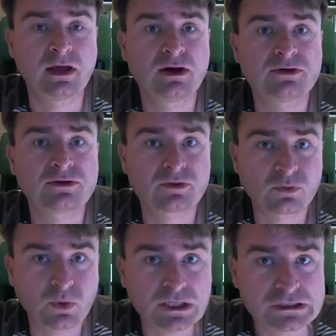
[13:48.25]
So the
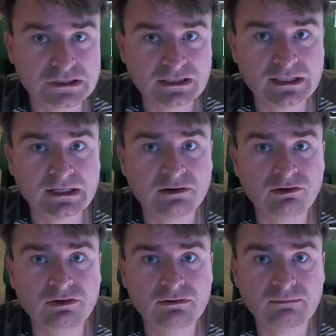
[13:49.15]
question
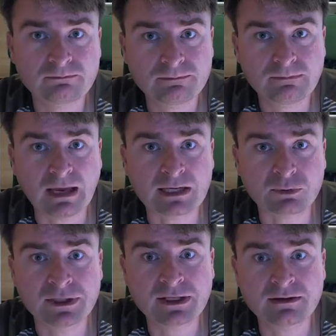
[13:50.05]
is, how do
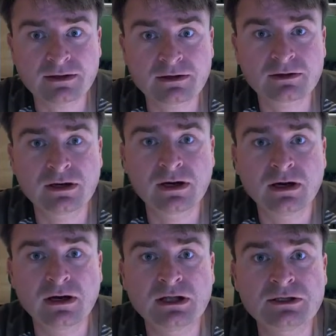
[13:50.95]
we get there
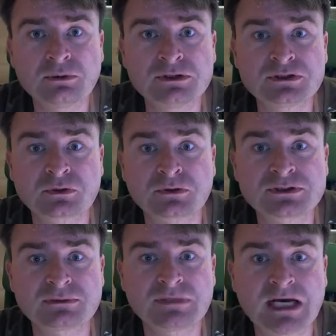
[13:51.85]
to ensure
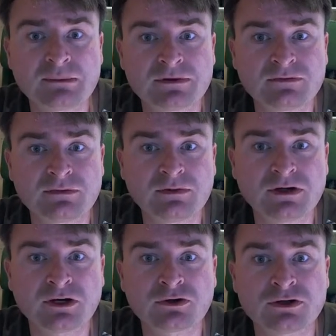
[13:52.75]
some type of
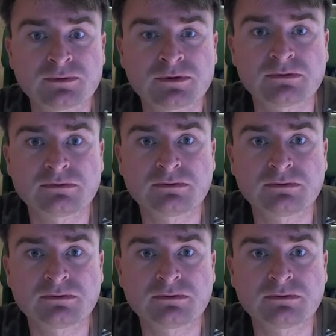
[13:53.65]
equitable